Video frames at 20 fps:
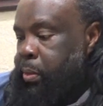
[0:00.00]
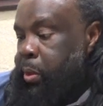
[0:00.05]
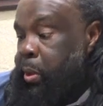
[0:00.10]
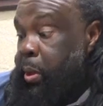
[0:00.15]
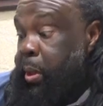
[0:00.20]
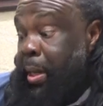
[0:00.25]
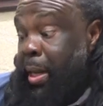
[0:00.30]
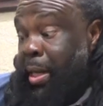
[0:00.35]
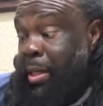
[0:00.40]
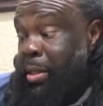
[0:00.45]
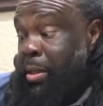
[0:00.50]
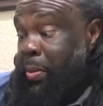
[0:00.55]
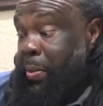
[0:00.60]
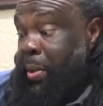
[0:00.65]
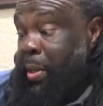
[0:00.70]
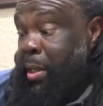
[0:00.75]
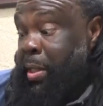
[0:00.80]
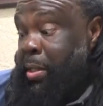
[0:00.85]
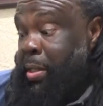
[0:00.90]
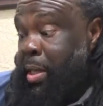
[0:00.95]
you could actually
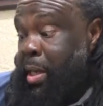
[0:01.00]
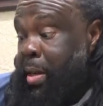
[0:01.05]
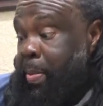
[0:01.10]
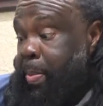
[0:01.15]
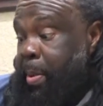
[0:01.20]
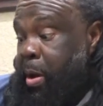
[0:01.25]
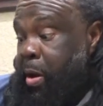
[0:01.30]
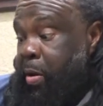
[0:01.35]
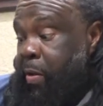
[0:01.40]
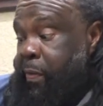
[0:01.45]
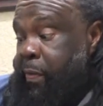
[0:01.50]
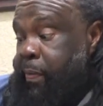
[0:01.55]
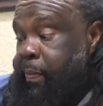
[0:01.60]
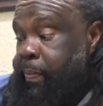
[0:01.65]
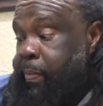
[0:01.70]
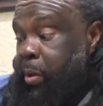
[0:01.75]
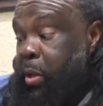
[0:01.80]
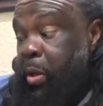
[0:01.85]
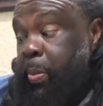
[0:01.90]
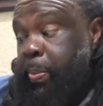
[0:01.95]
run this amp off.
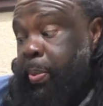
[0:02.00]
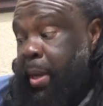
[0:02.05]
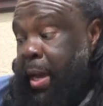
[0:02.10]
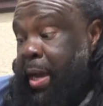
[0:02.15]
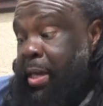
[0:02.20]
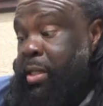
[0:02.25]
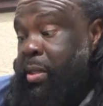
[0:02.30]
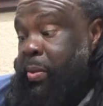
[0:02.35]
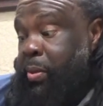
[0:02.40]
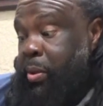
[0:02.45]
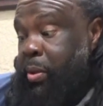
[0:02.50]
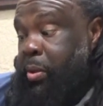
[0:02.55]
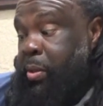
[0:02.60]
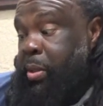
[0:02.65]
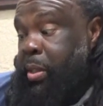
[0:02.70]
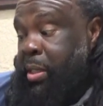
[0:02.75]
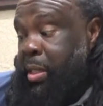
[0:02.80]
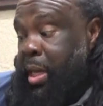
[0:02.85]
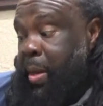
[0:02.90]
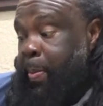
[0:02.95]
You could actually use
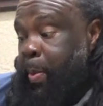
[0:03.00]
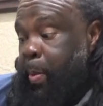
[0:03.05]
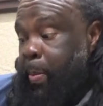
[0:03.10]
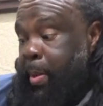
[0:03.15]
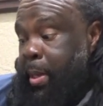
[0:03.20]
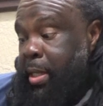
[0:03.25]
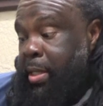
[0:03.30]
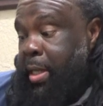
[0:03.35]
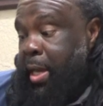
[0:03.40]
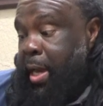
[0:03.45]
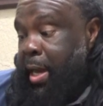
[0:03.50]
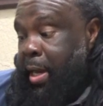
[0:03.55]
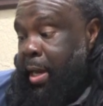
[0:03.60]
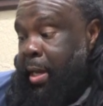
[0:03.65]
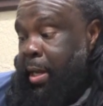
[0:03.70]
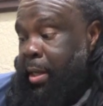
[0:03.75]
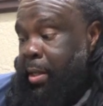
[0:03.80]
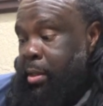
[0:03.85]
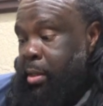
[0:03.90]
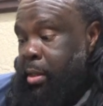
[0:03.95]
this amp on mids and
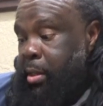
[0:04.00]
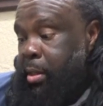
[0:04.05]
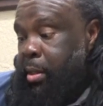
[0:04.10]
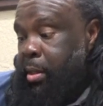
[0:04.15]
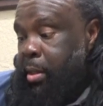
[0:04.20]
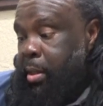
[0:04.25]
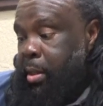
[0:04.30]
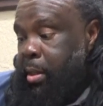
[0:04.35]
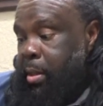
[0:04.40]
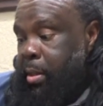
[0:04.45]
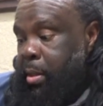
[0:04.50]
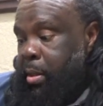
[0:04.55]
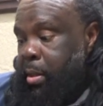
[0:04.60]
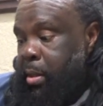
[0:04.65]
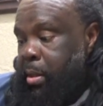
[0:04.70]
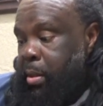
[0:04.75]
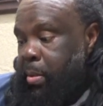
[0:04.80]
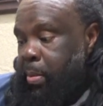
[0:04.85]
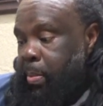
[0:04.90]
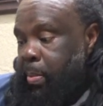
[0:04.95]
highs.
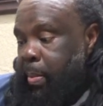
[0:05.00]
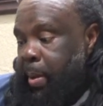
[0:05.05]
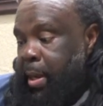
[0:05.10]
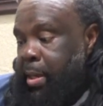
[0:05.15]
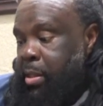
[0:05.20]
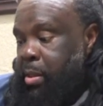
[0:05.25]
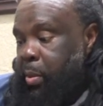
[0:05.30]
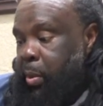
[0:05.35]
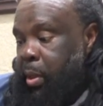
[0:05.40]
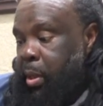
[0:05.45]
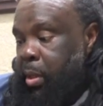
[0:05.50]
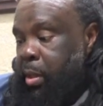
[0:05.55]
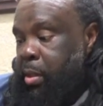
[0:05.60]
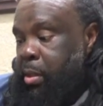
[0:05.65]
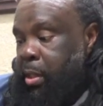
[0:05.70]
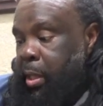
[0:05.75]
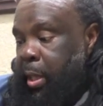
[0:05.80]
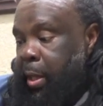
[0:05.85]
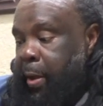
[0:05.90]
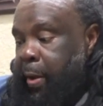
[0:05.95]
Basically, what it
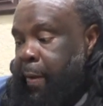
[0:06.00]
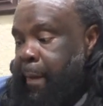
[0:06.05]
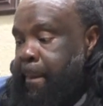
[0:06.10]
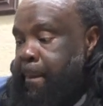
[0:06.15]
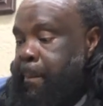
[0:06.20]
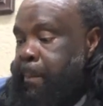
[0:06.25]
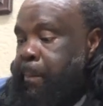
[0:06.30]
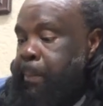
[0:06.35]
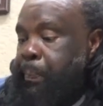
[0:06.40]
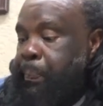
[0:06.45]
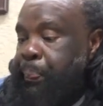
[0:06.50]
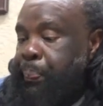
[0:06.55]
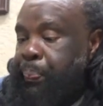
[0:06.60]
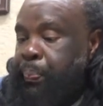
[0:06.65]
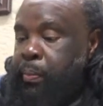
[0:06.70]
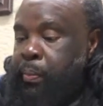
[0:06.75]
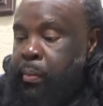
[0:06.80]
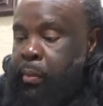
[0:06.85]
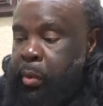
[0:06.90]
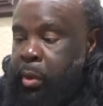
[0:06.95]
looks like.
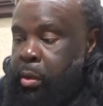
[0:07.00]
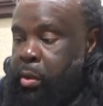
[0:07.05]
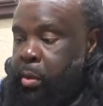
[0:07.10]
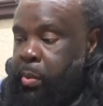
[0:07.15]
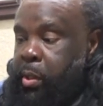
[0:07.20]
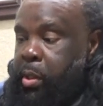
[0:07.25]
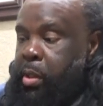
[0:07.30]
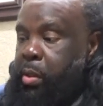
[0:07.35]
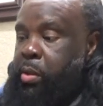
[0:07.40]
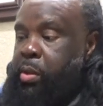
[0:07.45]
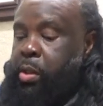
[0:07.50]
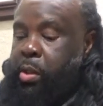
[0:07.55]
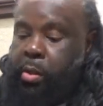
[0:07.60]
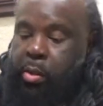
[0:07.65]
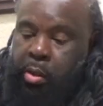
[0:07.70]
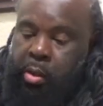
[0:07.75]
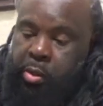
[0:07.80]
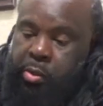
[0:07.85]
So I'm just gonna show you the